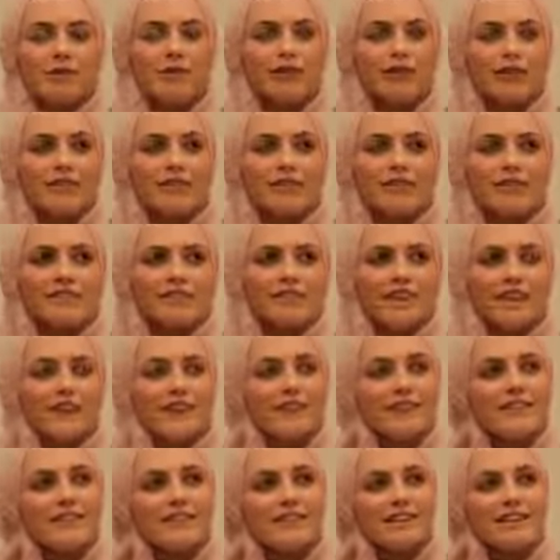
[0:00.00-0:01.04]
Parenthesis
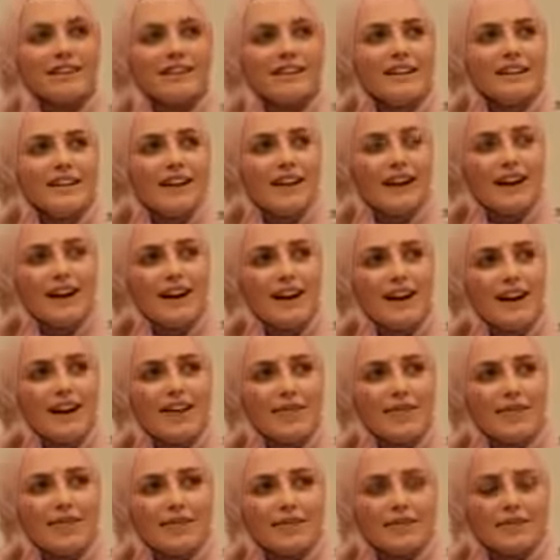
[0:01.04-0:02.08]
closed.
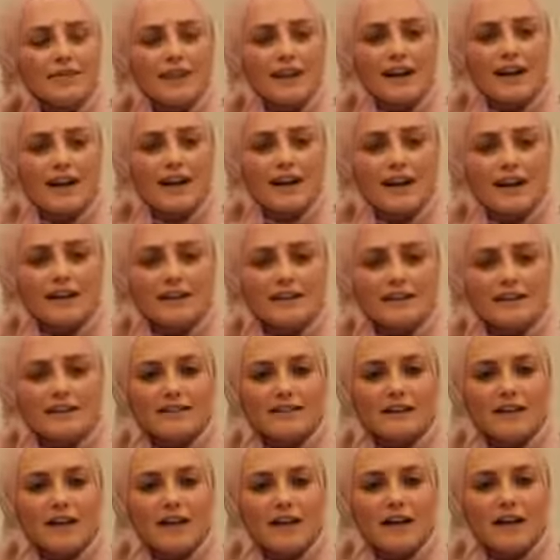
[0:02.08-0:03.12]
And
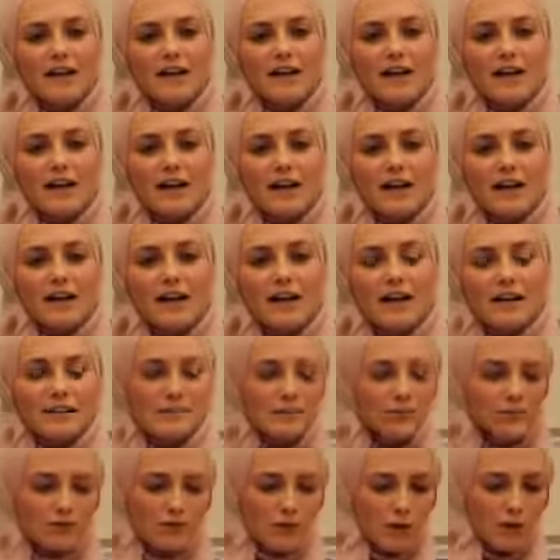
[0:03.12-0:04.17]

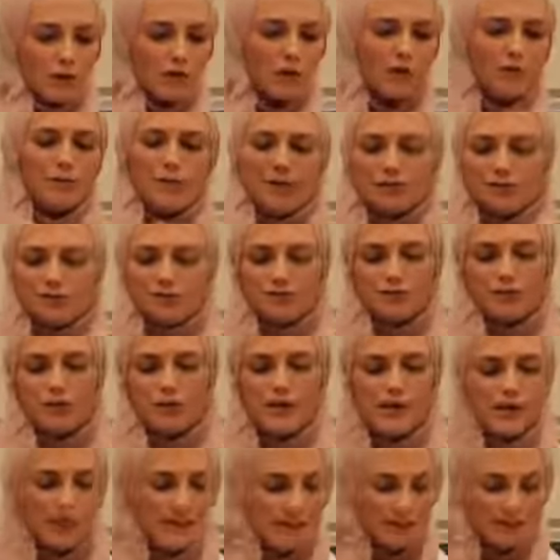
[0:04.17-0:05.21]
went to
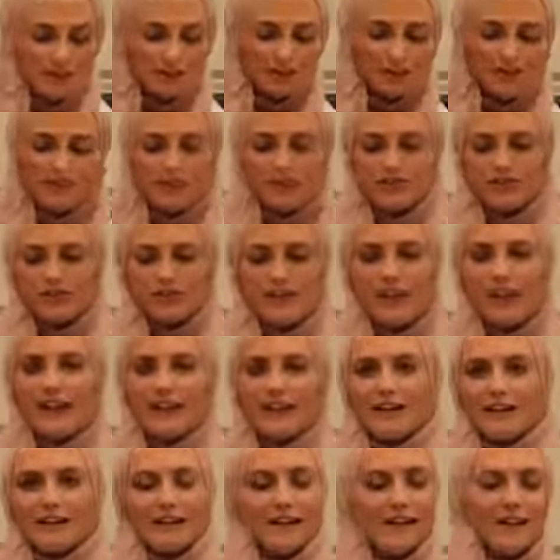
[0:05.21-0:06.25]
read it in a fit of
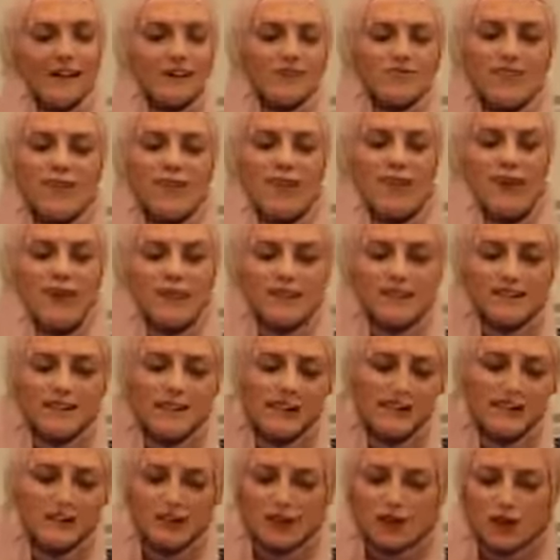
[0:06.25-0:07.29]
anger, like, right,
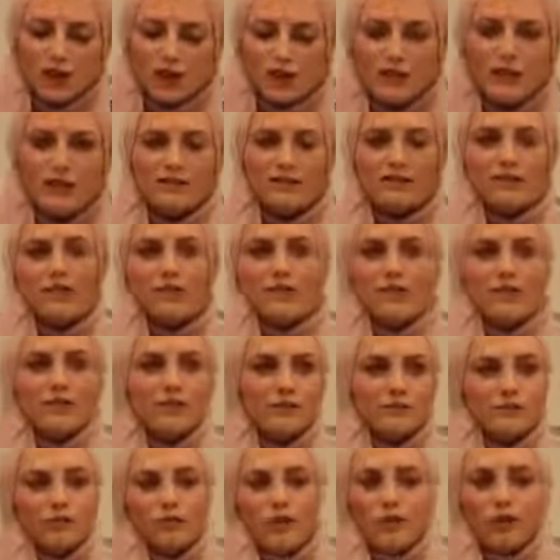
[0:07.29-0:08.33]
let's show these
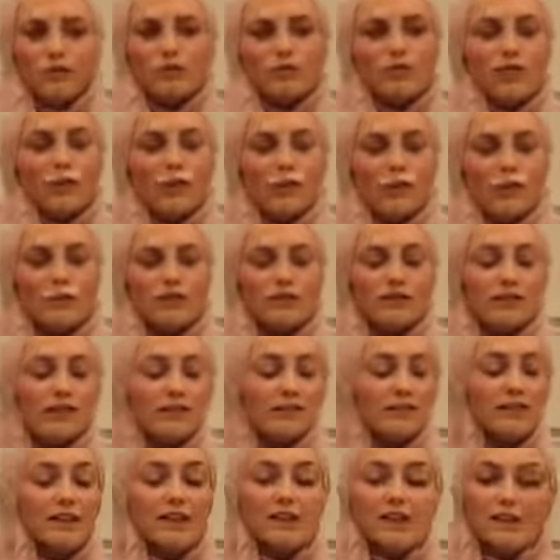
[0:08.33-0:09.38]
guys what's wrong with this
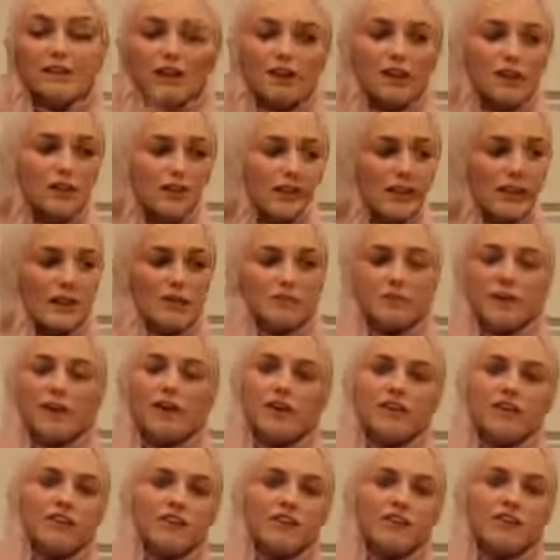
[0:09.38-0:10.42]
text. Couldn't
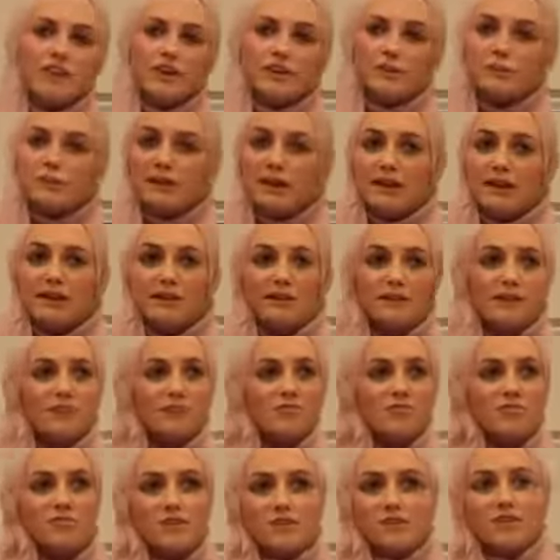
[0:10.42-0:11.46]
get past the first
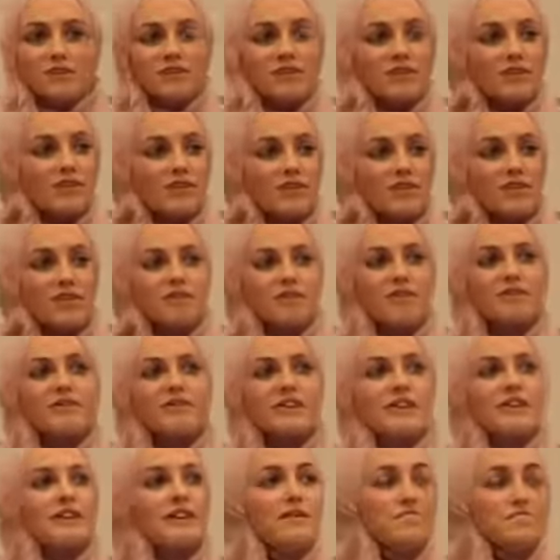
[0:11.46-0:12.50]
page. Just
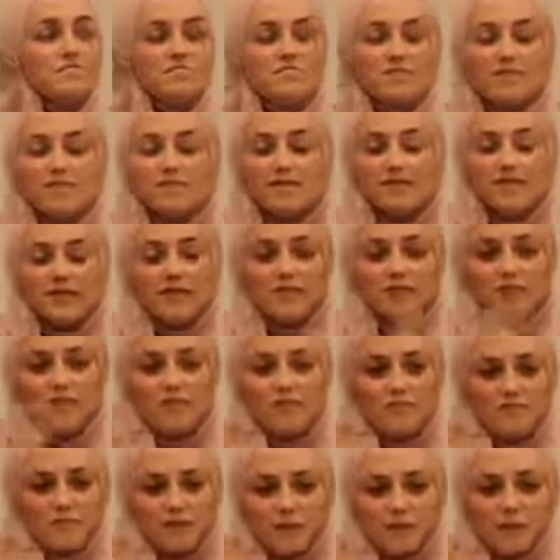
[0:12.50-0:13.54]
couldn't.
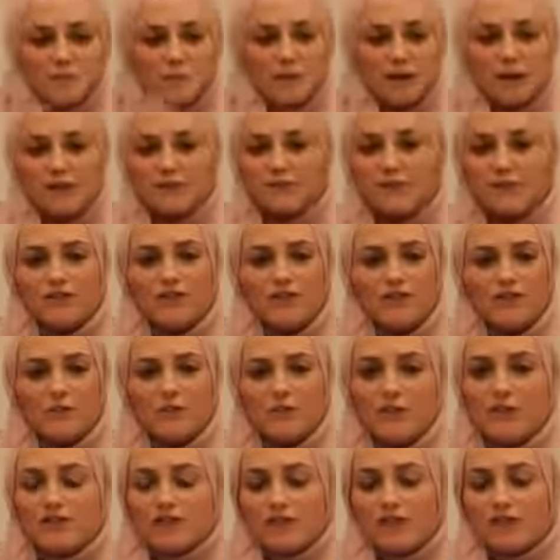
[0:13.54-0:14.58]
Couldn't read past the
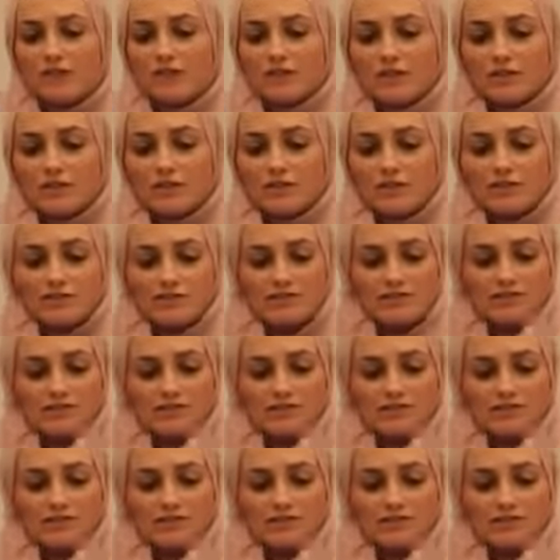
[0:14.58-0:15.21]
first page. Just